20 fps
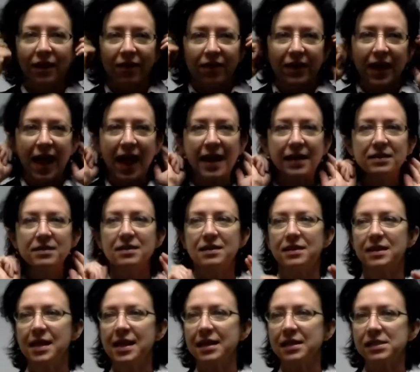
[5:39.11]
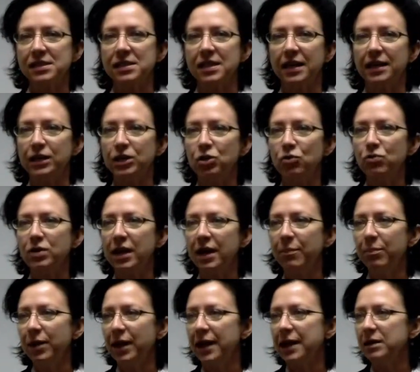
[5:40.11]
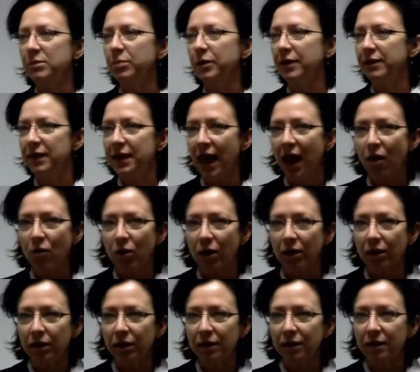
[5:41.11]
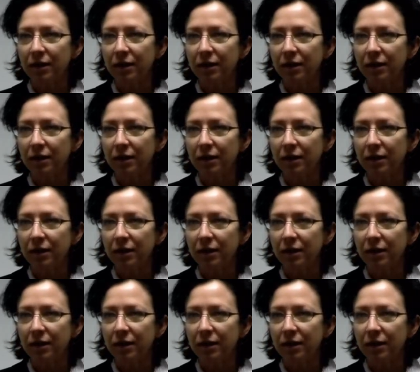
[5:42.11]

that thinks that you get paid by the hour.